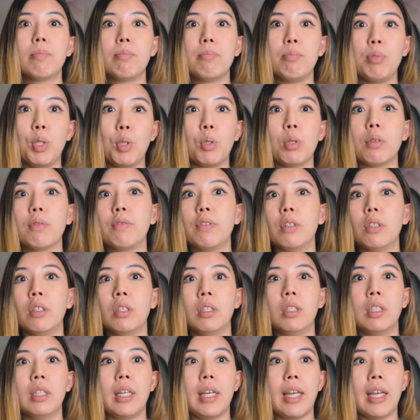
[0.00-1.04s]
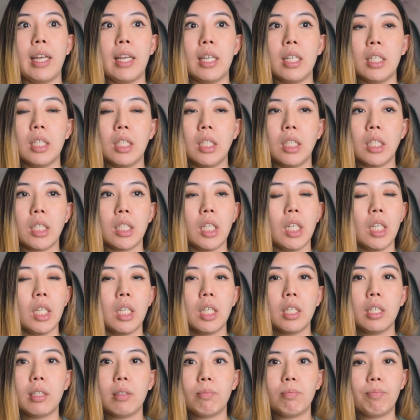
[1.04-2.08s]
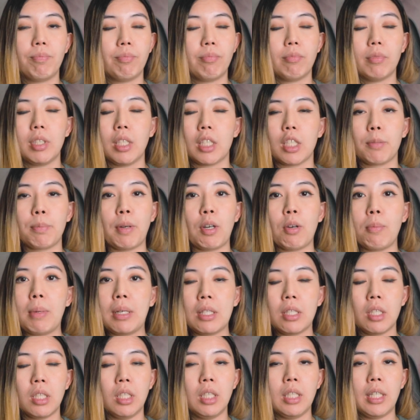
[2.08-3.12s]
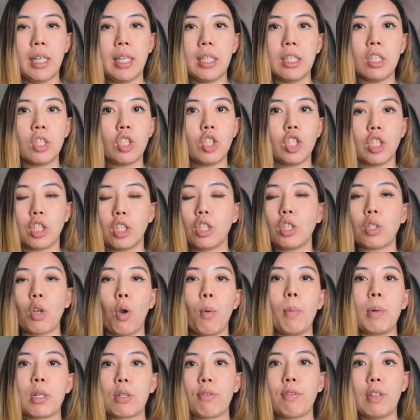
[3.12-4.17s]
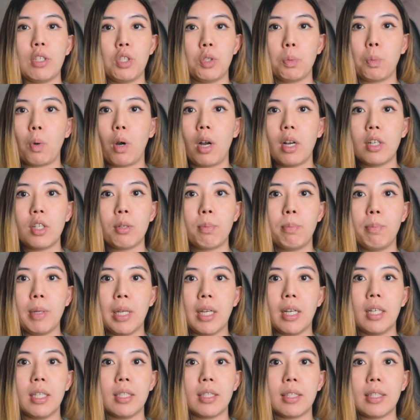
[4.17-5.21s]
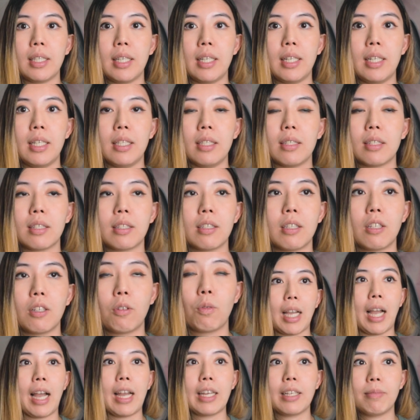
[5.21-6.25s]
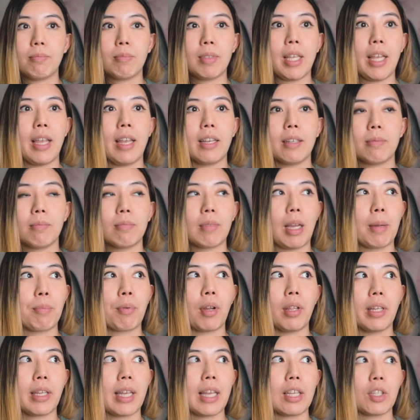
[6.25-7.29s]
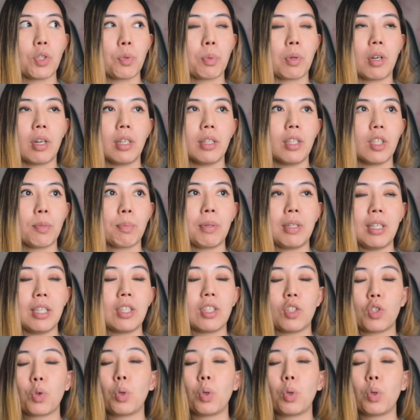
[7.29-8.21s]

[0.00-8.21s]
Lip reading: beautiful and experimental and just so much fun to watch because it is, I probably can't swear on this, but it's a